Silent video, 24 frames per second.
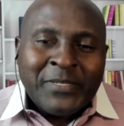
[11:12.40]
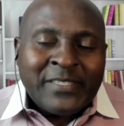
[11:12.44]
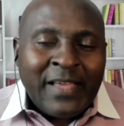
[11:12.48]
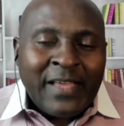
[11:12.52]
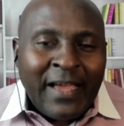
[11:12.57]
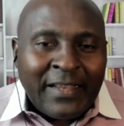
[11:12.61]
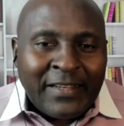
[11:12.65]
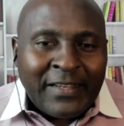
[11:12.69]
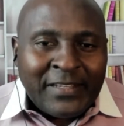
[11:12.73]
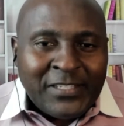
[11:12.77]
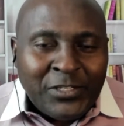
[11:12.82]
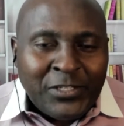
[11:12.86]

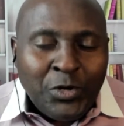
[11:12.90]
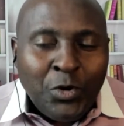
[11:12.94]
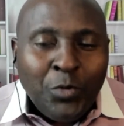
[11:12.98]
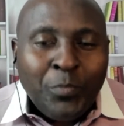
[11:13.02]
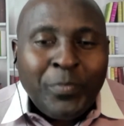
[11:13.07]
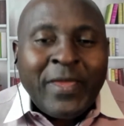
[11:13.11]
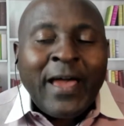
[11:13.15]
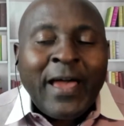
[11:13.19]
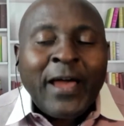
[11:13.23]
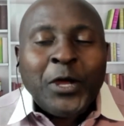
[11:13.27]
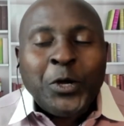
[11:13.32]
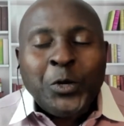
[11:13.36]
Anderson
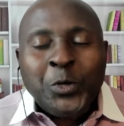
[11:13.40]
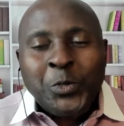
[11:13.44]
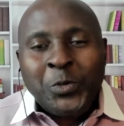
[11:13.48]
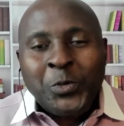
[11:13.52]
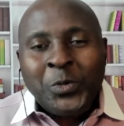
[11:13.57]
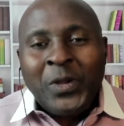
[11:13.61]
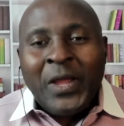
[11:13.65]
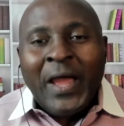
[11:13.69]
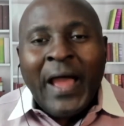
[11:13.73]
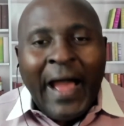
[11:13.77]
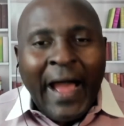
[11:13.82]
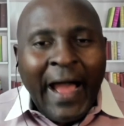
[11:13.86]
Obiagu,
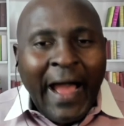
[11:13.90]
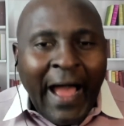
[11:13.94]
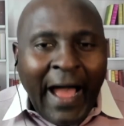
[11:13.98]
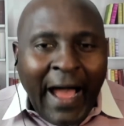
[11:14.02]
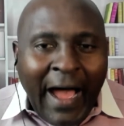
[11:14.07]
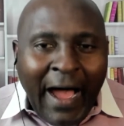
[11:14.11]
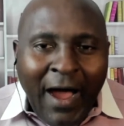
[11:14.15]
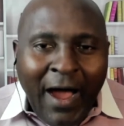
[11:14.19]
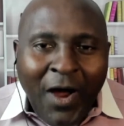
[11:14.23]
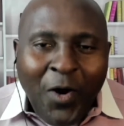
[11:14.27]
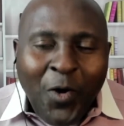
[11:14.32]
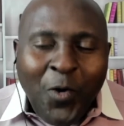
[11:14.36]

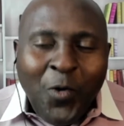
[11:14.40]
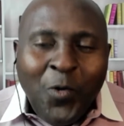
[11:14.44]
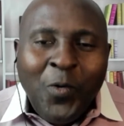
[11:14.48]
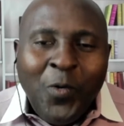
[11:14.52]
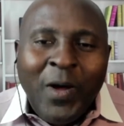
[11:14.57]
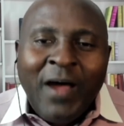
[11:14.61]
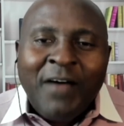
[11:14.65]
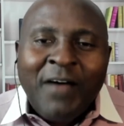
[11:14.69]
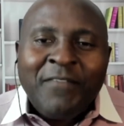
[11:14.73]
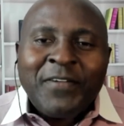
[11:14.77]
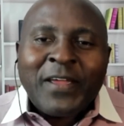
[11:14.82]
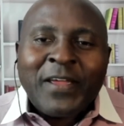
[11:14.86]
how
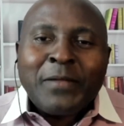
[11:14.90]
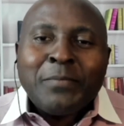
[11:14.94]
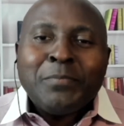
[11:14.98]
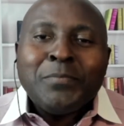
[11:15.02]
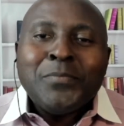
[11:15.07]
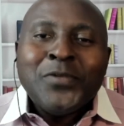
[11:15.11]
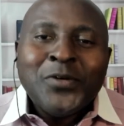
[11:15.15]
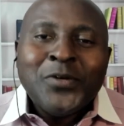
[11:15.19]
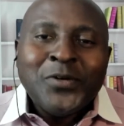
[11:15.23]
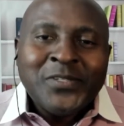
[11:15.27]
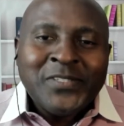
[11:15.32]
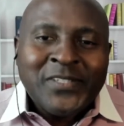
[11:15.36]
African
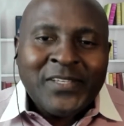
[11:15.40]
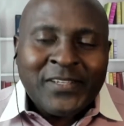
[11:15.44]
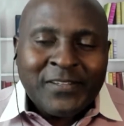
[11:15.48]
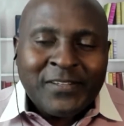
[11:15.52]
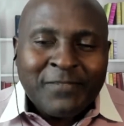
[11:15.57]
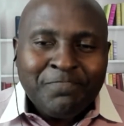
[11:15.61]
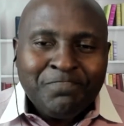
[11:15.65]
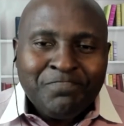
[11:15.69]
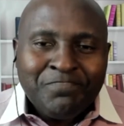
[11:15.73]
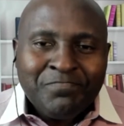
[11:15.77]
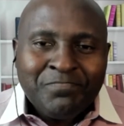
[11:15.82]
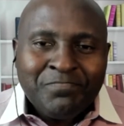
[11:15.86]
music
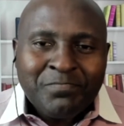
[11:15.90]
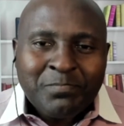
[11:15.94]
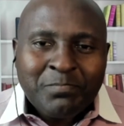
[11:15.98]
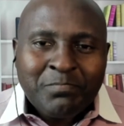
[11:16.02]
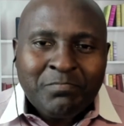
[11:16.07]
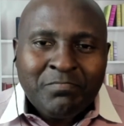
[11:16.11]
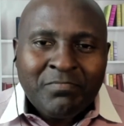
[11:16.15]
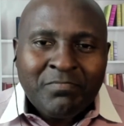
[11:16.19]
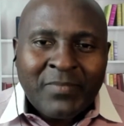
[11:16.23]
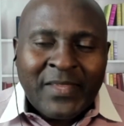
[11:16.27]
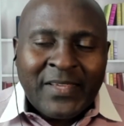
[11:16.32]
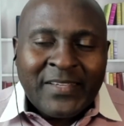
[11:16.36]

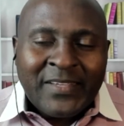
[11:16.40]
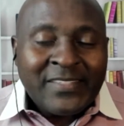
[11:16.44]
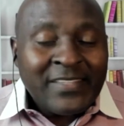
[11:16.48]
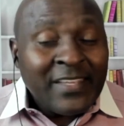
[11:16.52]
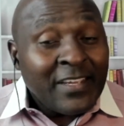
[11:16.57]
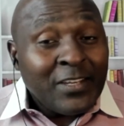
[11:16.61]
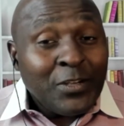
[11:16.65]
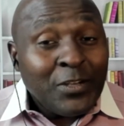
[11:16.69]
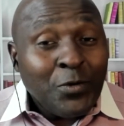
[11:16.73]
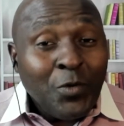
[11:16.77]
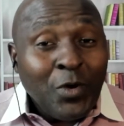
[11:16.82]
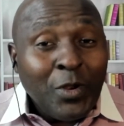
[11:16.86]
is taking
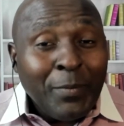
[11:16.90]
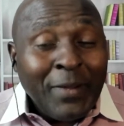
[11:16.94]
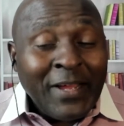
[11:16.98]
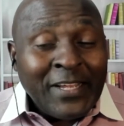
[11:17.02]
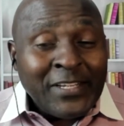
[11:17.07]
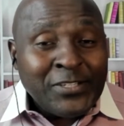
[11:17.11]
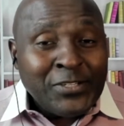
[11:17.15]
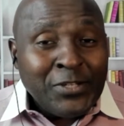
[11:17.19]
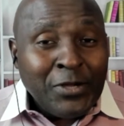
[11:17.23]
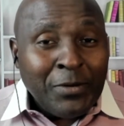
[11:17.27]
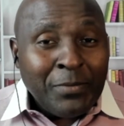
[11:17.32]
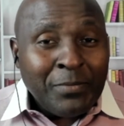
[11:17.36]
the world by
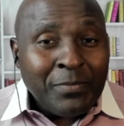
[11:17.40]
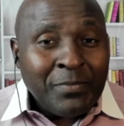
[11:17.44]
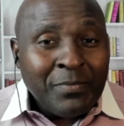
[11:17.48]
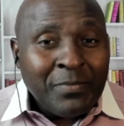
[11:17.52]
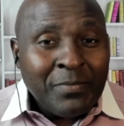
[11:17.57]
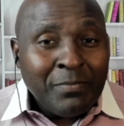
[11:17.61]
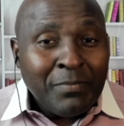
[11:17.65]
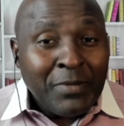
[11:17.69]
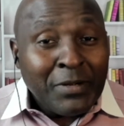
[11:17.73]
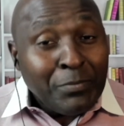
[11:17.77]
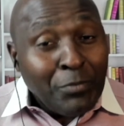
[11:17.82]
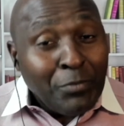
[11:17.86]
storm.
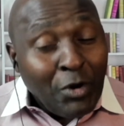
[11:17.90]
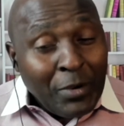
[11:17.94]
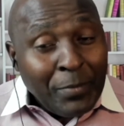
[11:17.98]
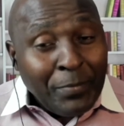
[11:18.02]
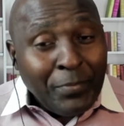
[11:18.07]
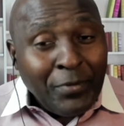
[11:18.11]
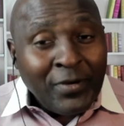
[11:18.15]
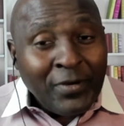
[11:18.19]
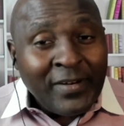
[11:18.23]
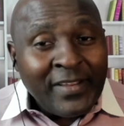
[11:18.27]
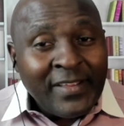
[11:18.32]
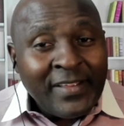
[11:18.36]
More
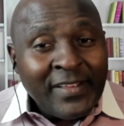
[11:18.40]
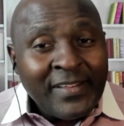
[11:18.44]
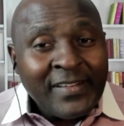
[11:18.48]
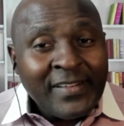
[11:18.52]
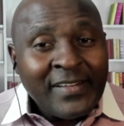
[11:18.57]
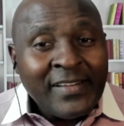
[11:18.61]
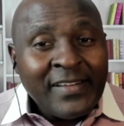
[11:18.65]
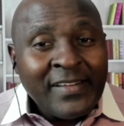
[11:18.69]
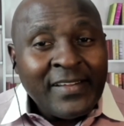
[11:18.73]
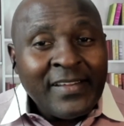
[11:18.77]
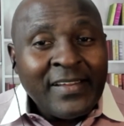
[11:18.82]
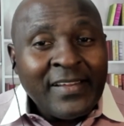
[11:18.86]
importantly,
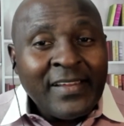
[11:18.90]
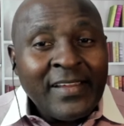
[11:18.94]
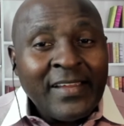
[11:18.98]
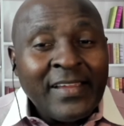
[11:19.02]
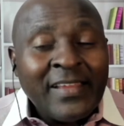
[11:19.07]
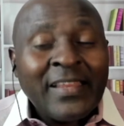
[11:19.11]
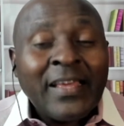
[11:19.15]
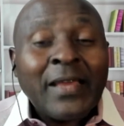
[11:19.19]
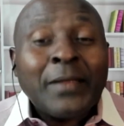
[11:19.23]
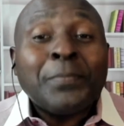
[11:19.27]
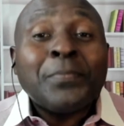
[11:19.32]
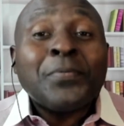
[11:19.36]
in
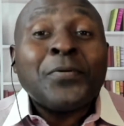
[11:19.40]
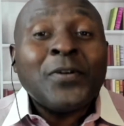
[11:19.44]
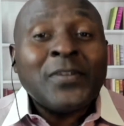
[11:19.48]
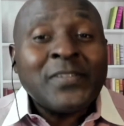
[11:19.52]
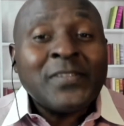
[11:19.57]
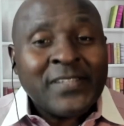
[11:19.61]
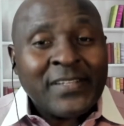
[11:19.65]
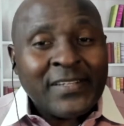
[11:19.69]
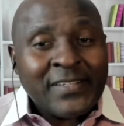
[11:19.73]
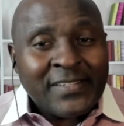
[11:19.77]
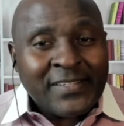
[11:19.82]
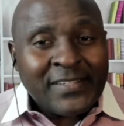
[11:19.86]
that
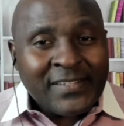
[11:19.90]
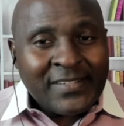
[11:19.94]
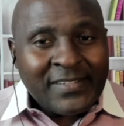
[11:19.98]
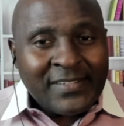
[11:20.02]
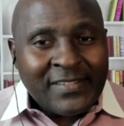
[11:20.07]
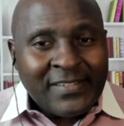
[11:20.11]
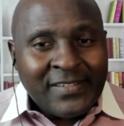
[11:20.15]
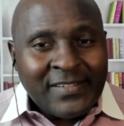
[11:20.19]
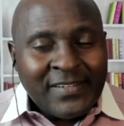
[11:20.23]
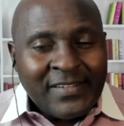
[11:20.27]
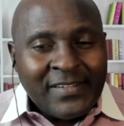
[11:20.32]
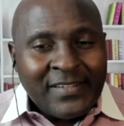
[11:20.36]
process,
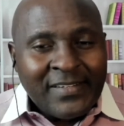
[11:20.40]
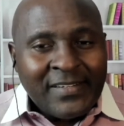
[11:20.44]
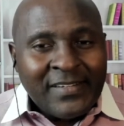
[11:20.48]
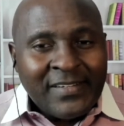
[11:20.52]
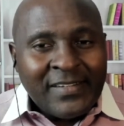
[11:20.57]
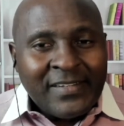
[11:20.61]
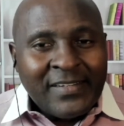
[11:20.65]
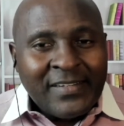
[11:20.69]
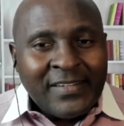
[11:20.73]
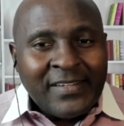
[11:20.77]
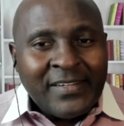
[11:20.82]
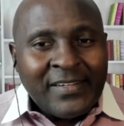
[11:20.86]

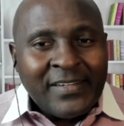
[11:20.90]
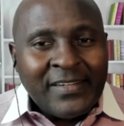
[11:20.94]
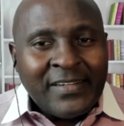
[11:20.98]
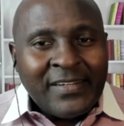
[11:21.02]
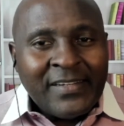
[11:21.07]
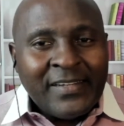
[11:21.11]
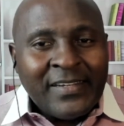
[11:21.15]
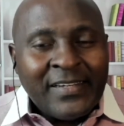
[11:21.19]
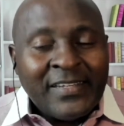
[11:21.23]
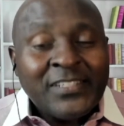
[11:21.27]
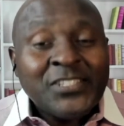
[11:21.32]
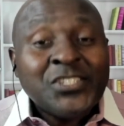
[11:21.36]

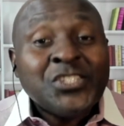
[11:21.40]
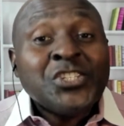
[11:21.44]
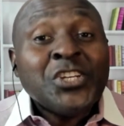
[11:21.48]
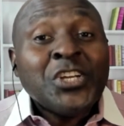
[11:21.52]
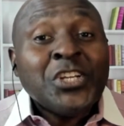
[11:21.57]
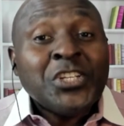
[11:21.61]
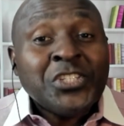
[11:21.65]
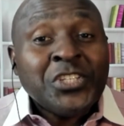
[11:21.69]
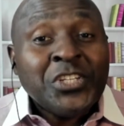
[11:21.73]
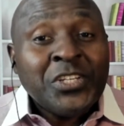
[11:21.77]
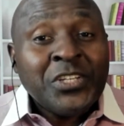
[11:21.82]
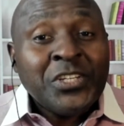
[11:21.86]
it's
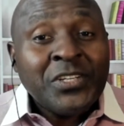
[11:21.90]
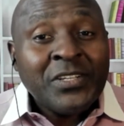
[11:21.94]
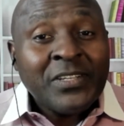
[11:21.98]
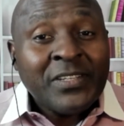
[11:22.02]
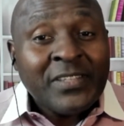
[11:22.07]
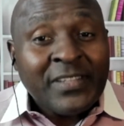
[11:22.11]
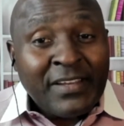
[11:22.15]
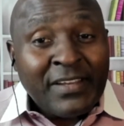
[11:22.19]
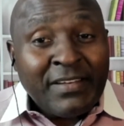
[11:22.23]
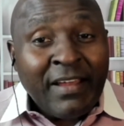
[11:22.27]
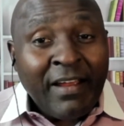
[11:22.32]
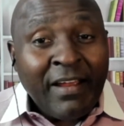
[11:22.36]
changing
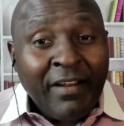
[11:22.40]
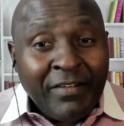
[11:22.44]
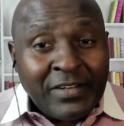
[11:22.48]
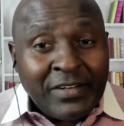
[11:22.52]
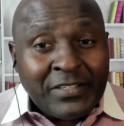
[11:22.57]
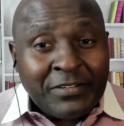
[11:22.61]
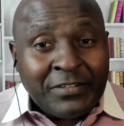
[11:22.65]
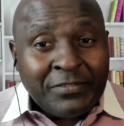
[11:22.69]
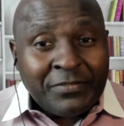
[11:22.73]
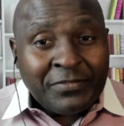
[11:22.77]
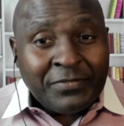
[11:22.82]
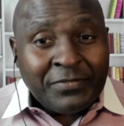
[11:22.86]
the narrative.